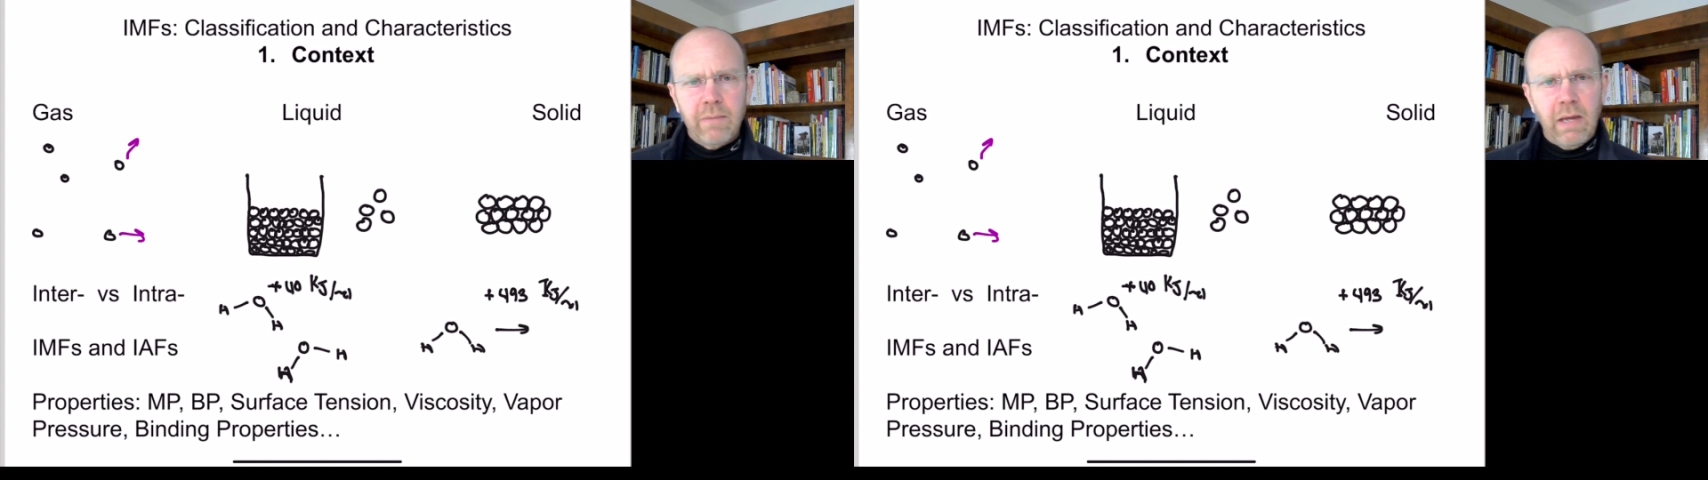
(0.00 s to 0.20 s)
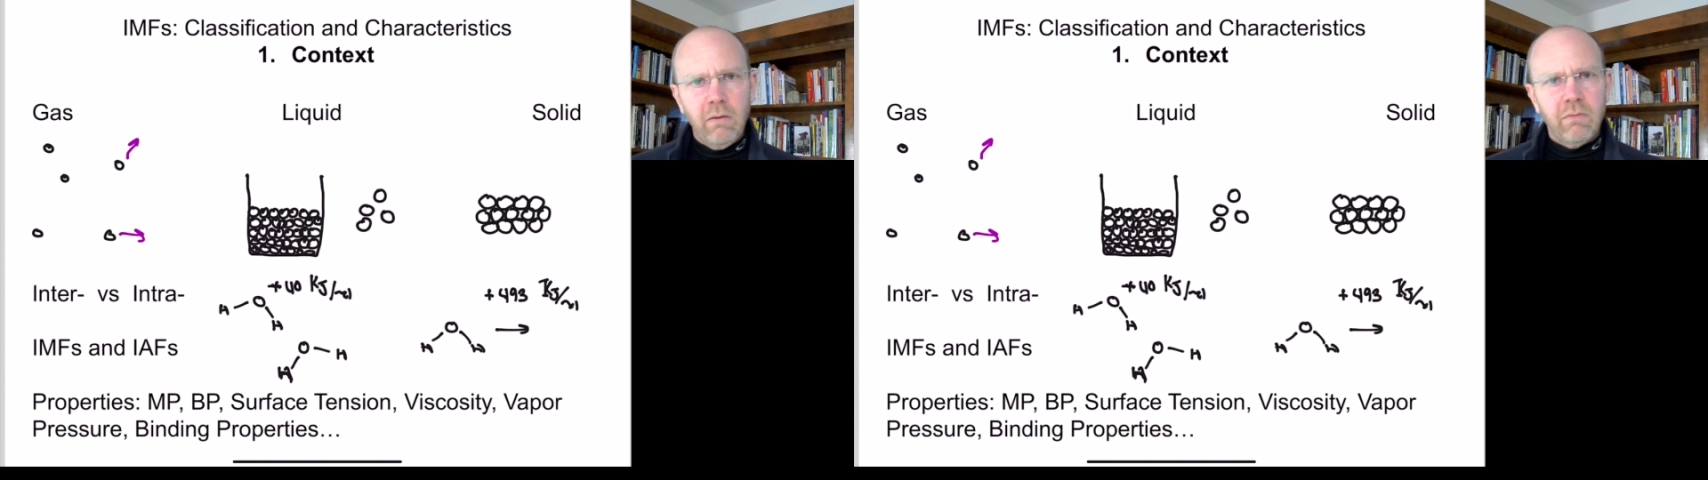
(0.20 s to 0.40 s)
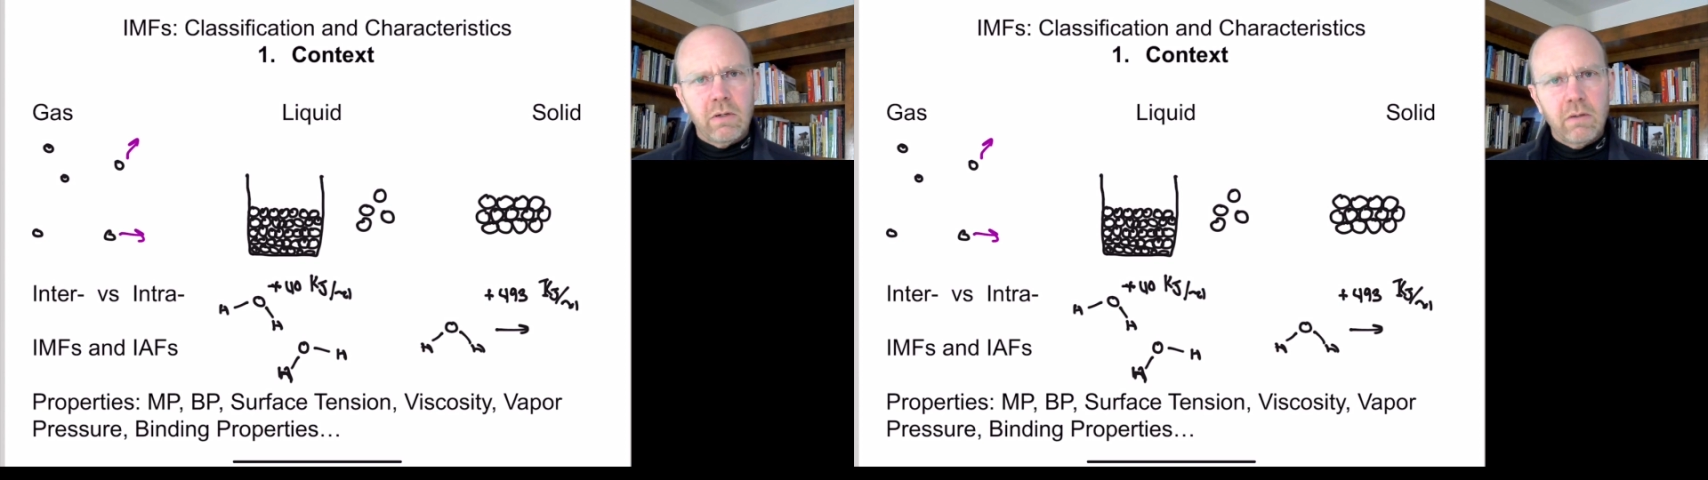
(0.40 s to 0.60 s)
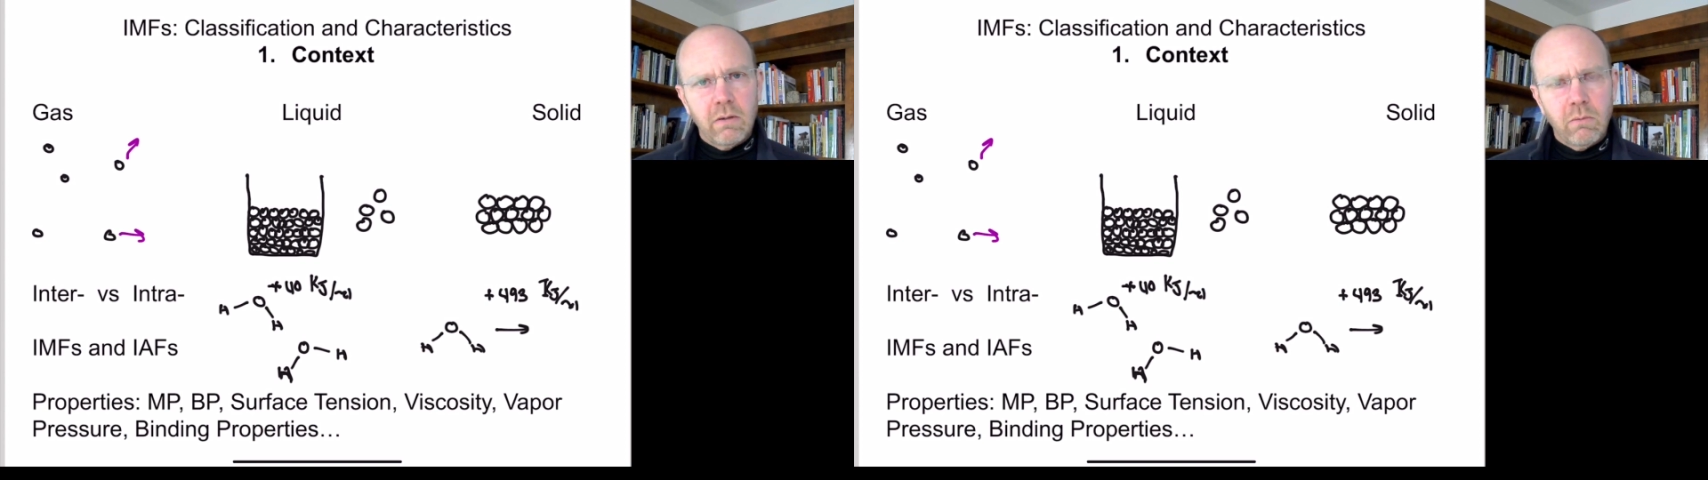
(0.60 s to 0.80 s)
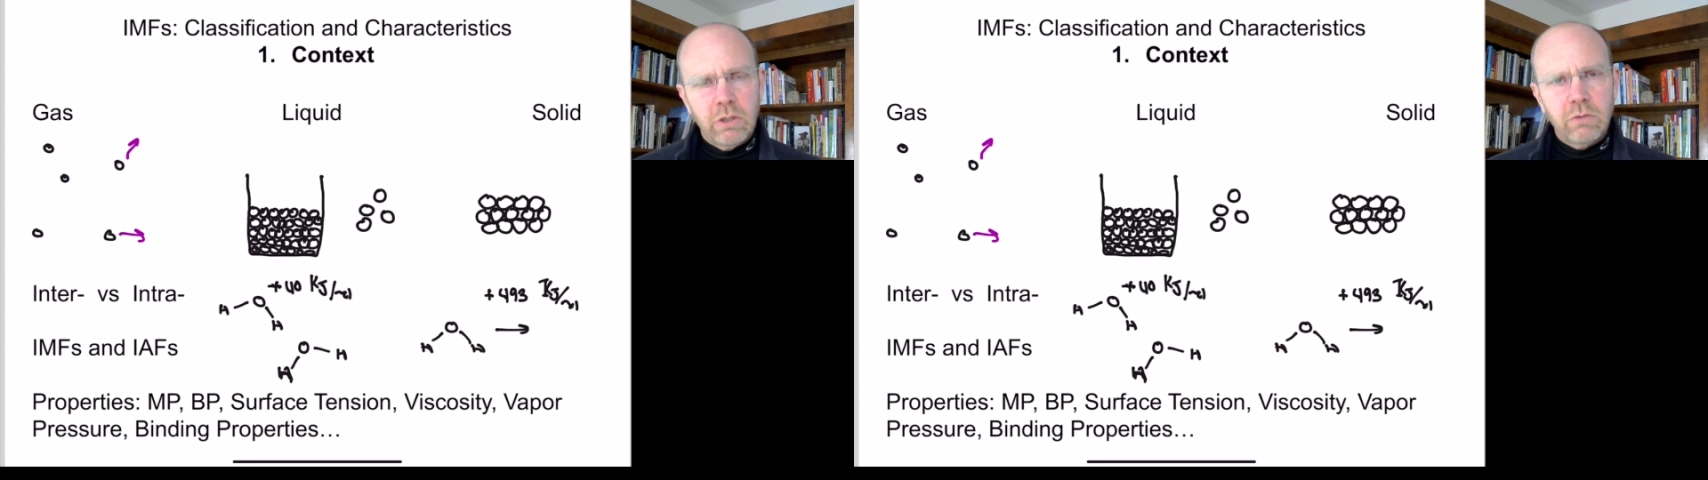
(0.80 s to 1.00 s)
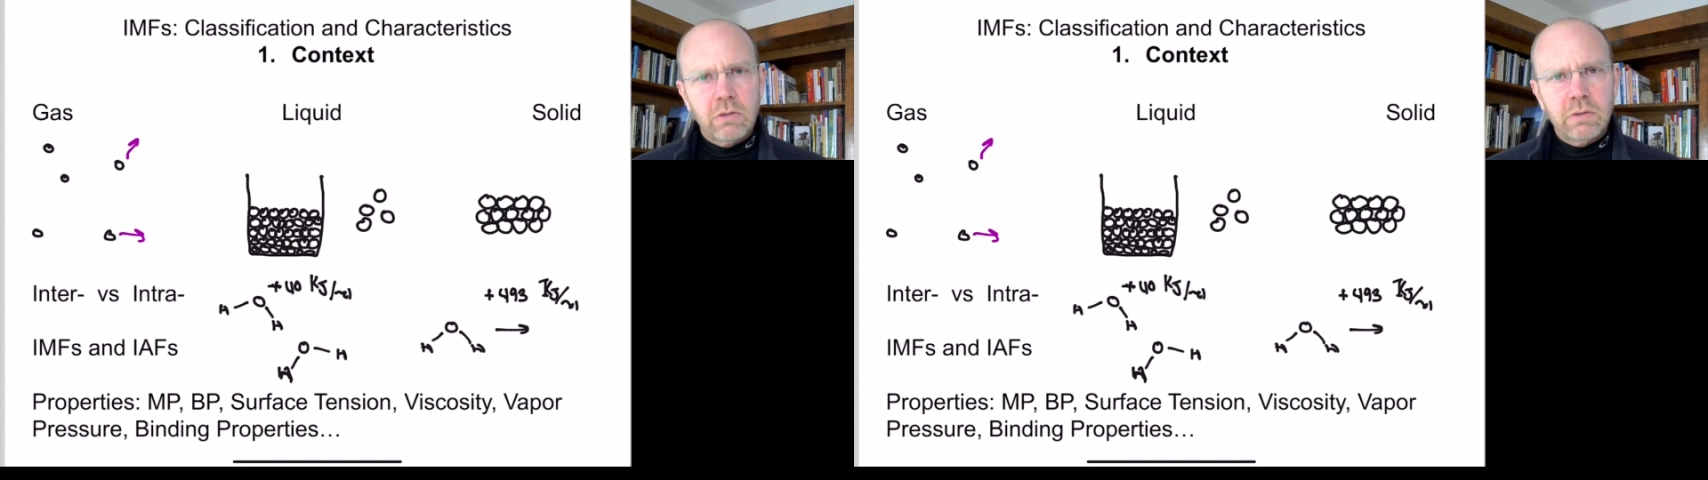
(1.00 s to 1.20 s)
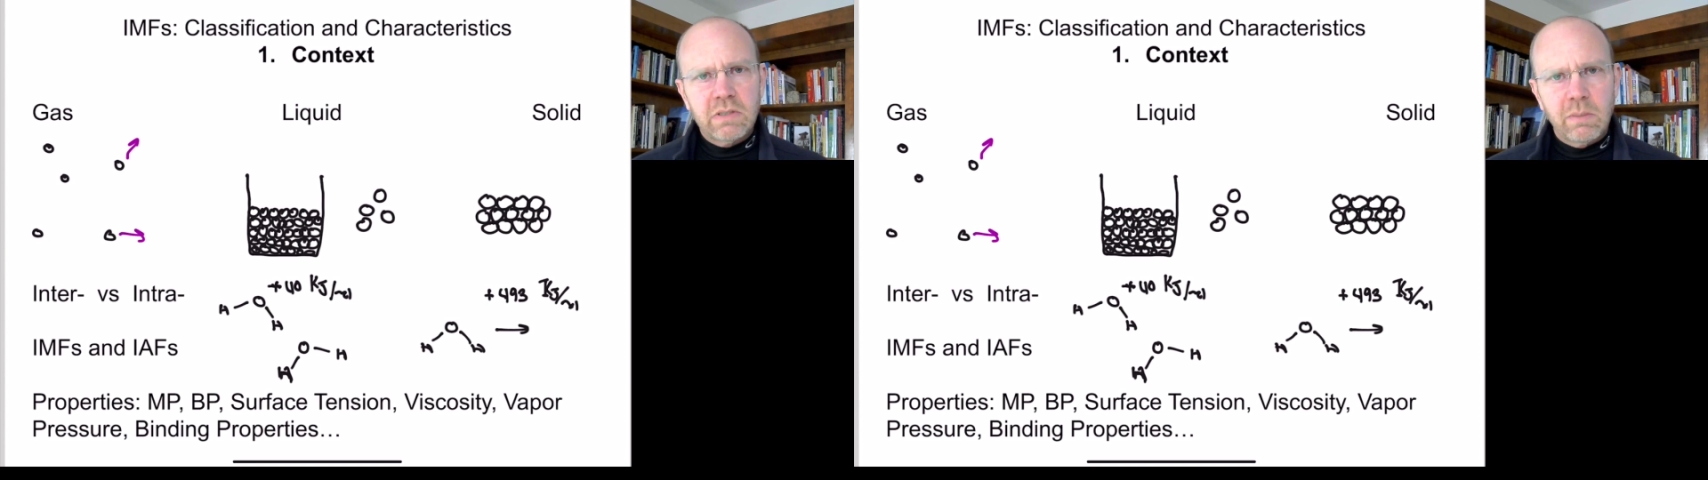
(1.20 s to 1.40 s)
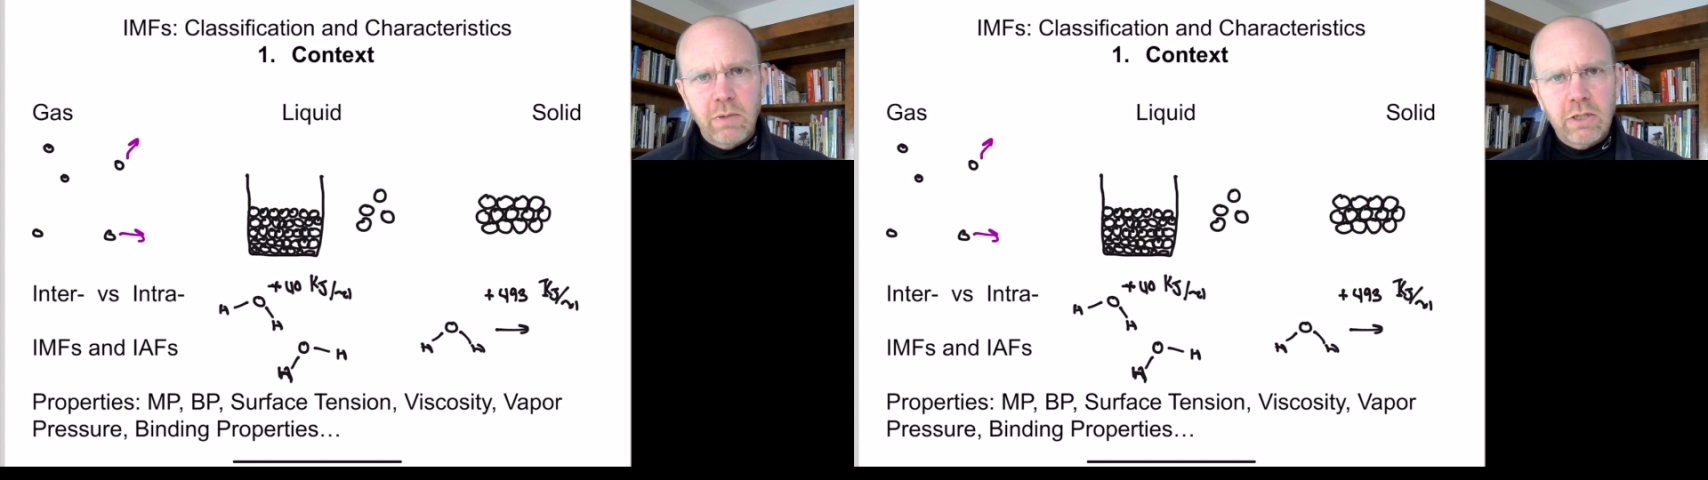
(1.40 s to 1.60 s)
However, when you
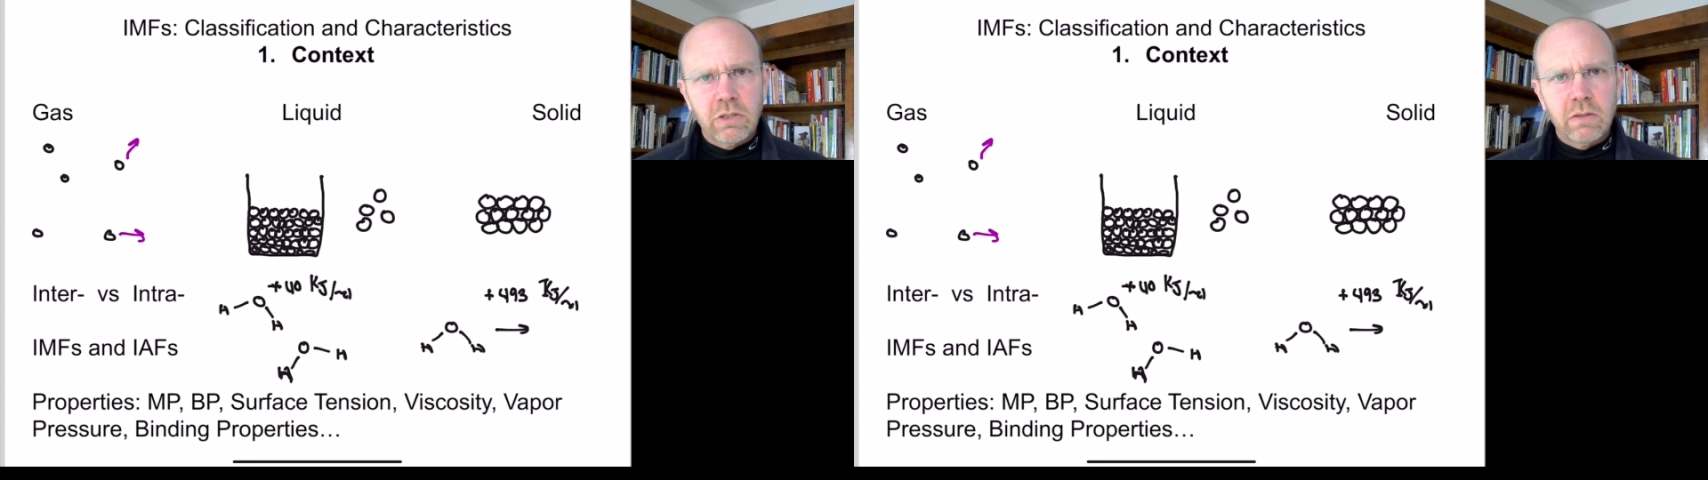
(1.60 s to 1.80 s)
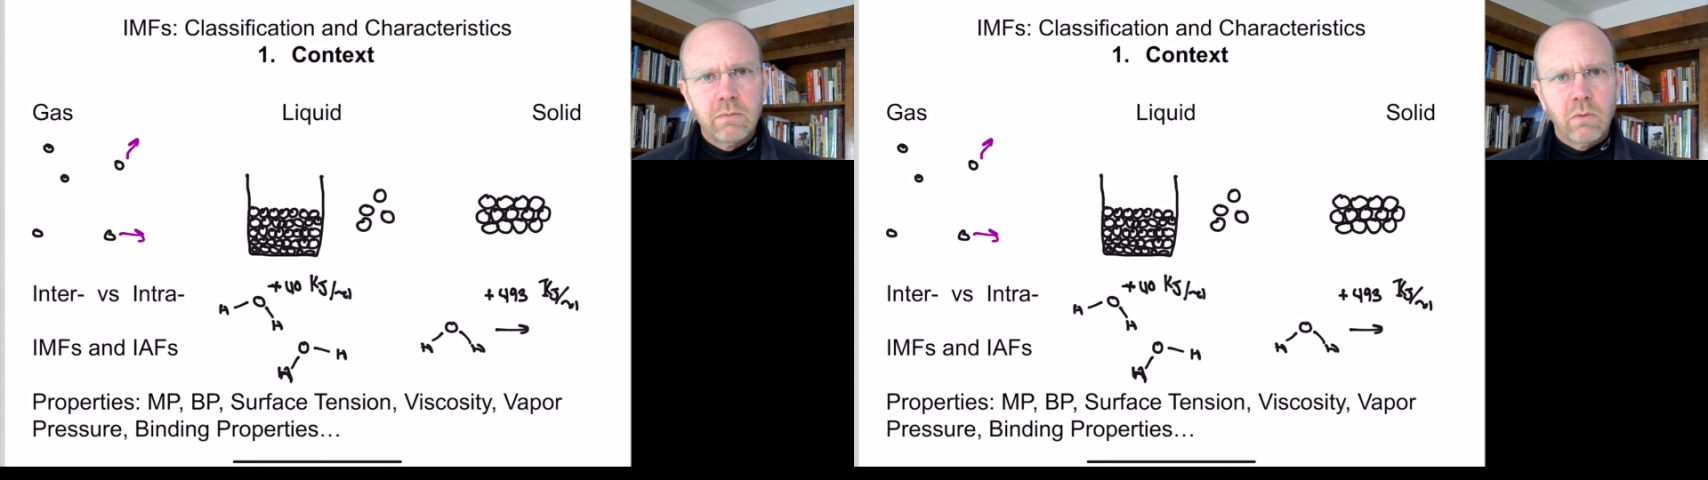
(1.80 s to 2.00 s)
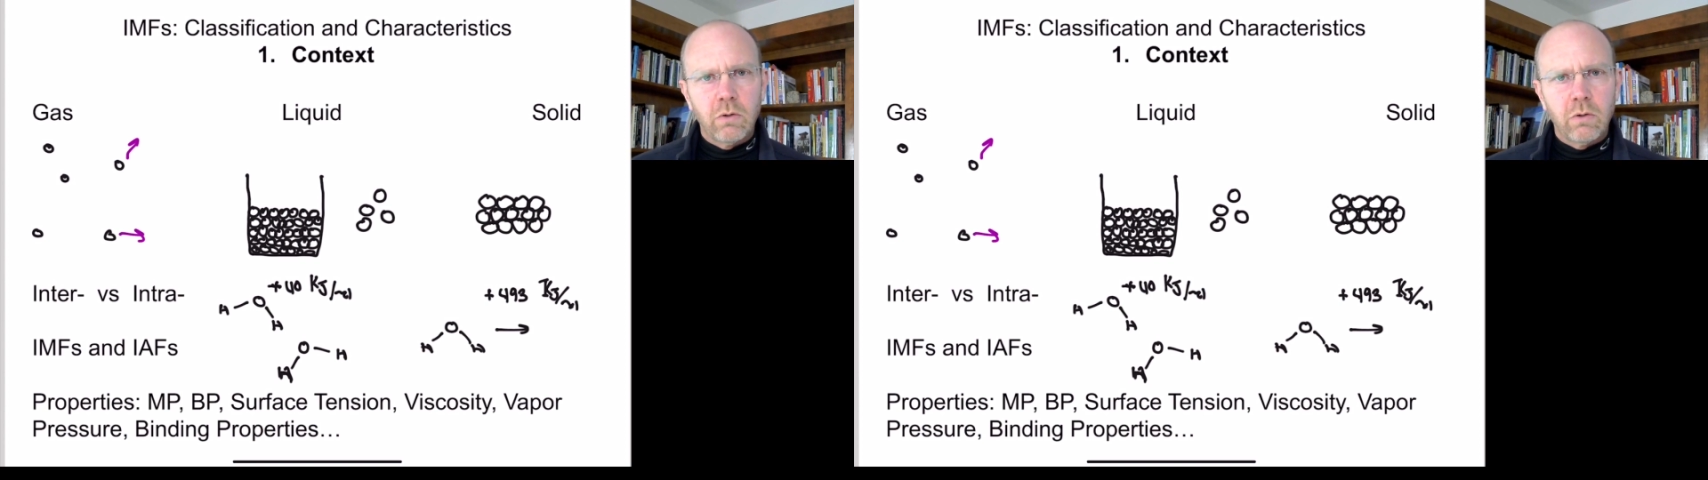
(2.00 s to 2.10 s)
increase the pressure